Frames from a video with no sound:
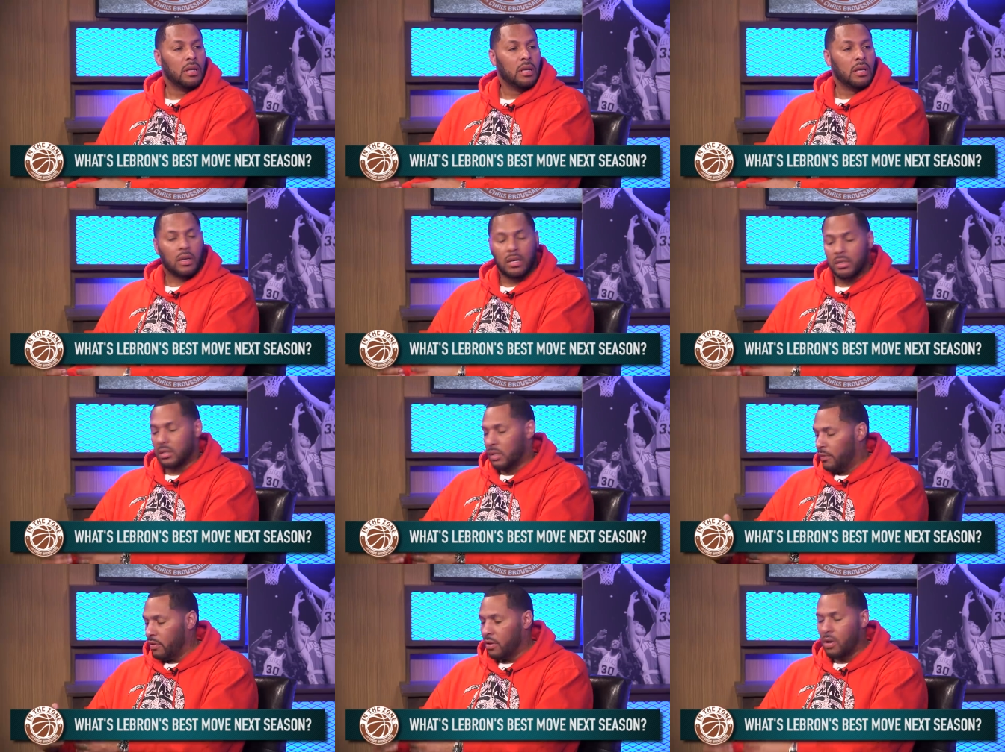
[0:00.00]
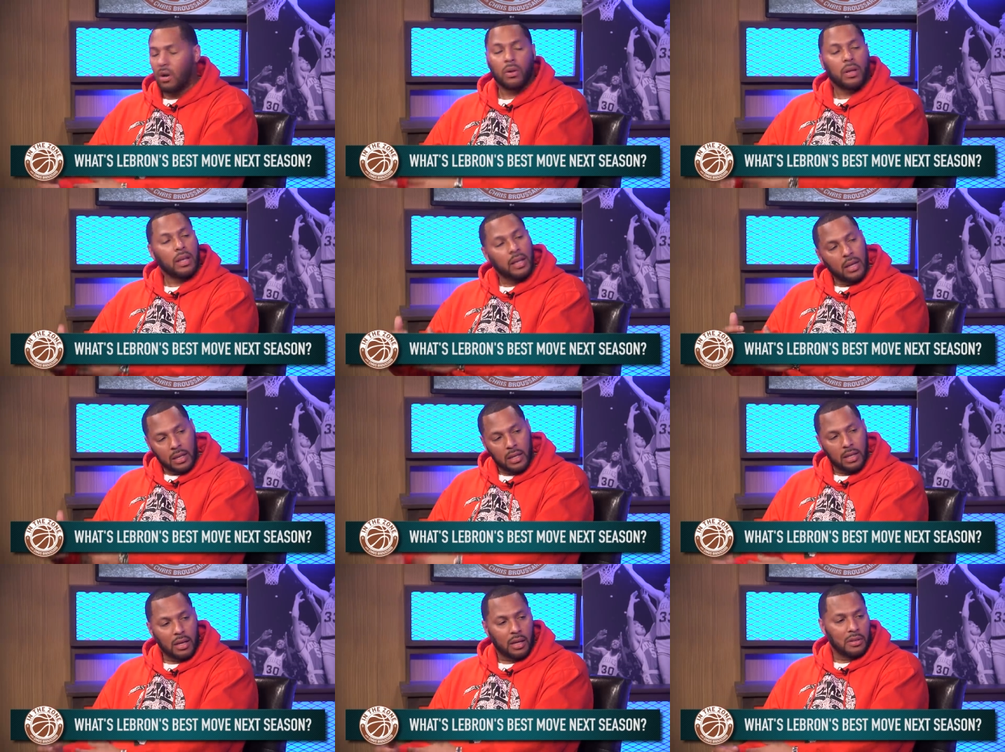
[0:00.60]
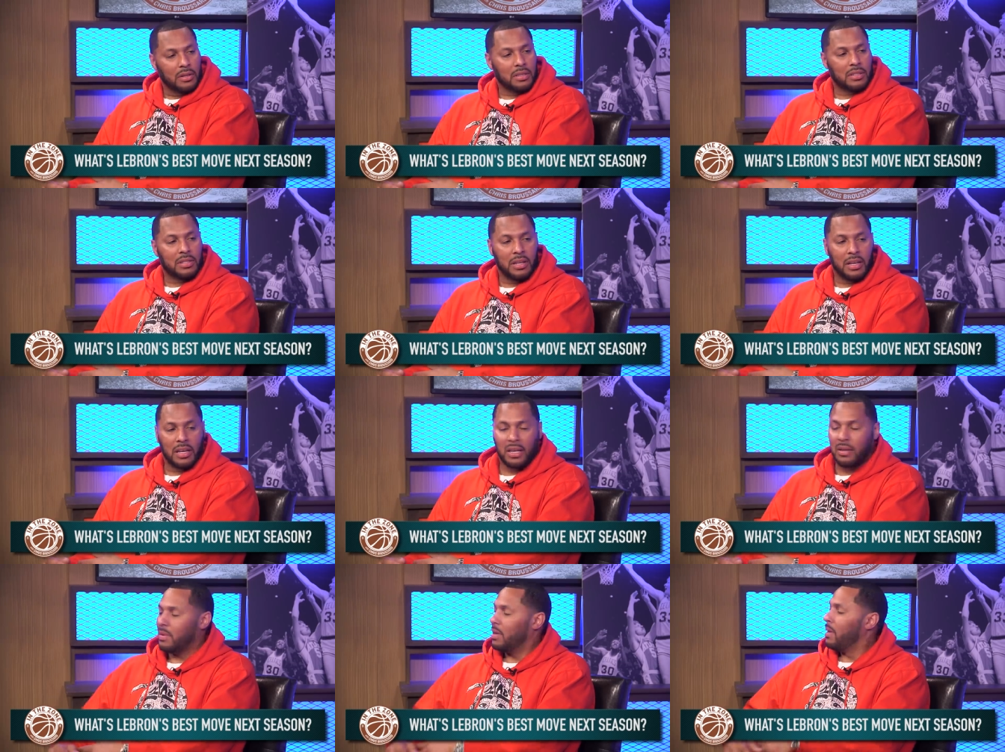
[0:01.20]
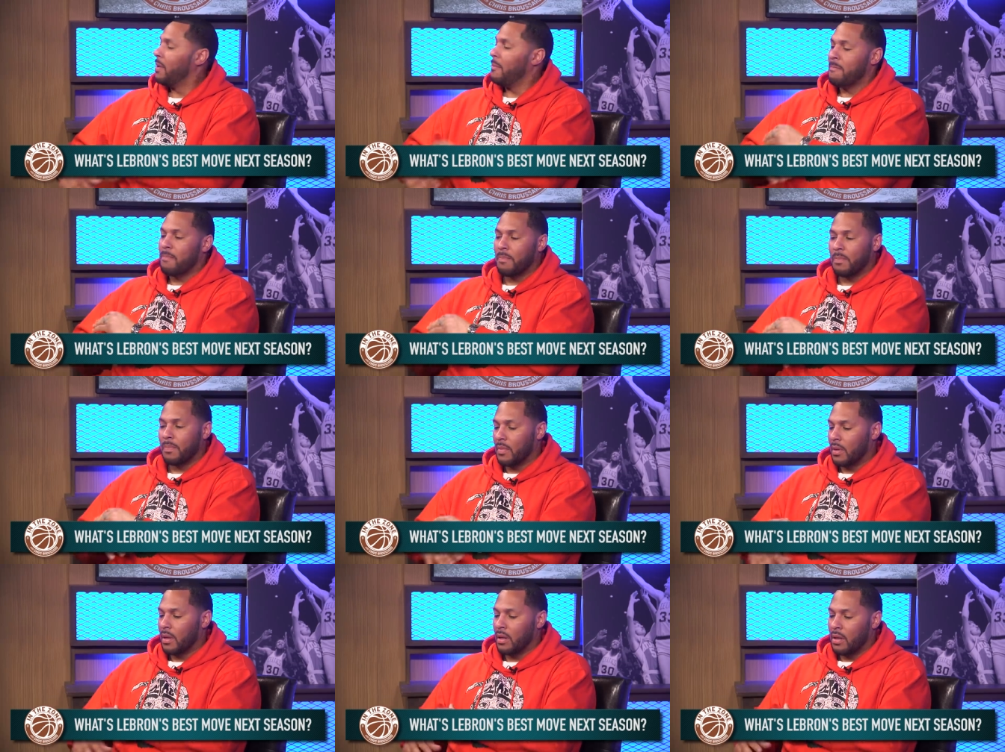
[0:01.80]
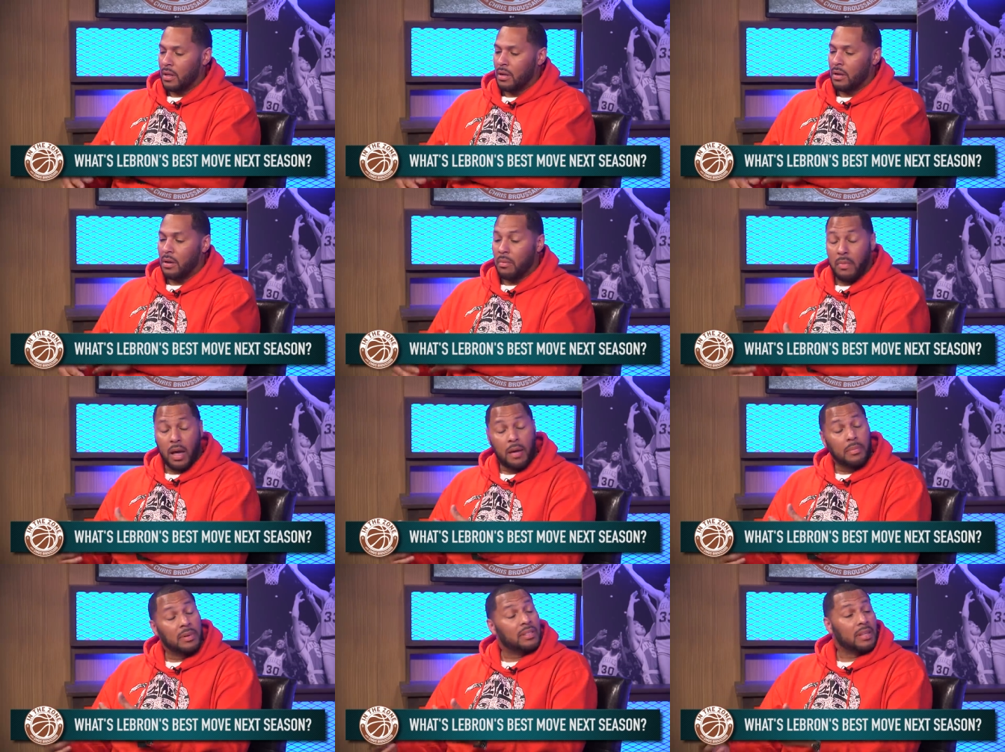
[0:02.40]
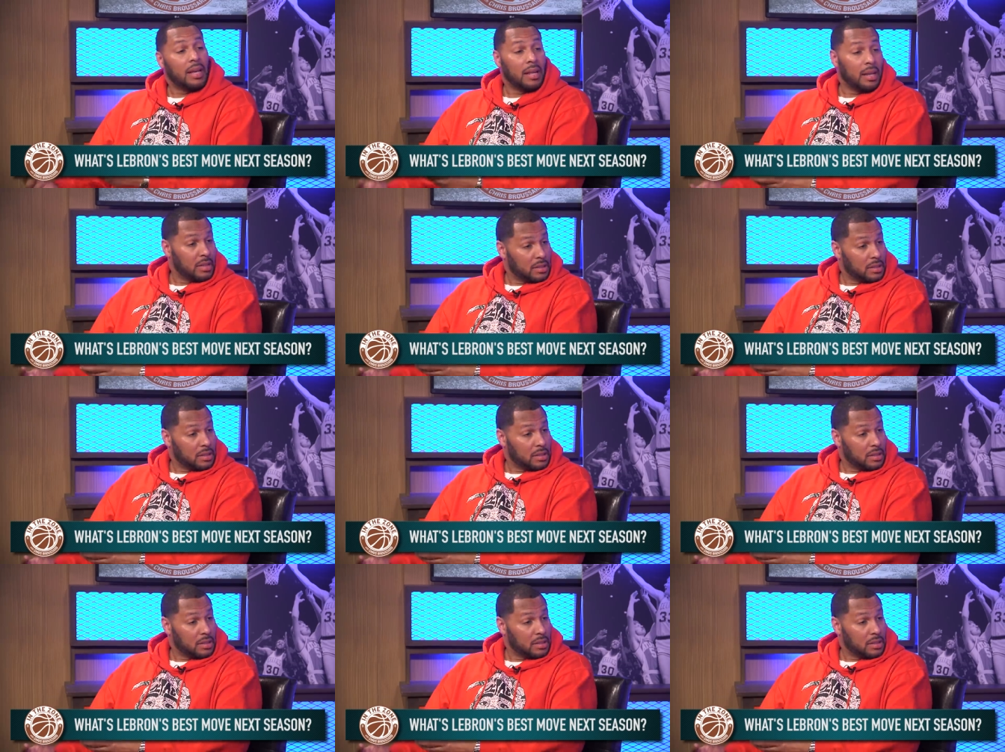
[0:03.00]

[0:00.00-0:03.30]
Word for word: Because okay. if you go to any other team, maybe San